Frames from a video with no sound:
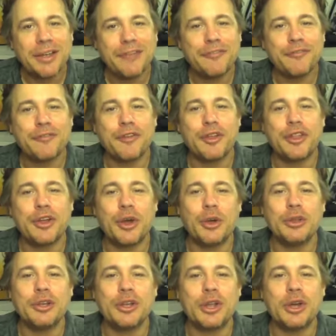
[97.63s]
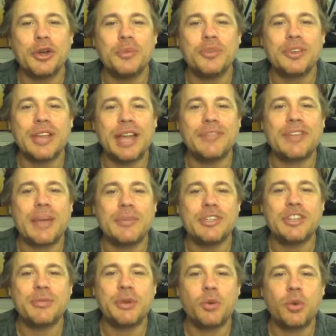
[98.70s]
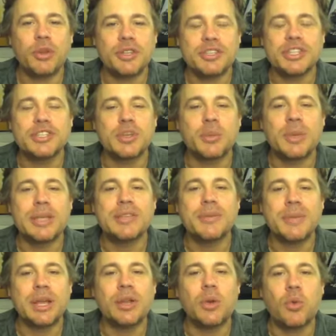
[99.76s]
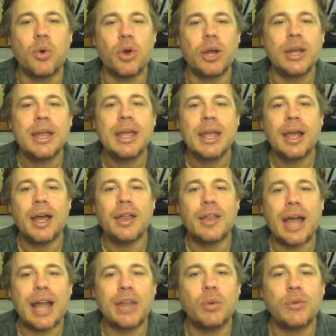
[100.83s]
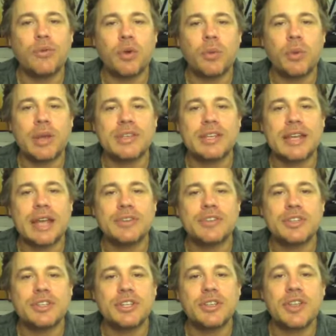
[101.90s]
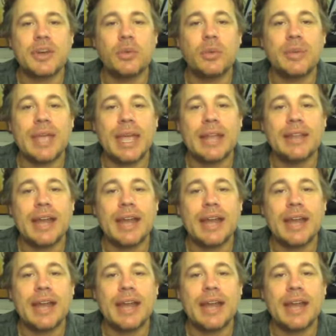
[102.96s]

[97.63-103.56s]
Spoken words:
for the Golden Globes Lifetime Achievement Award, the Cecil B. DeMille Award. The Hollywood Foreign Press announced this year that it will be handed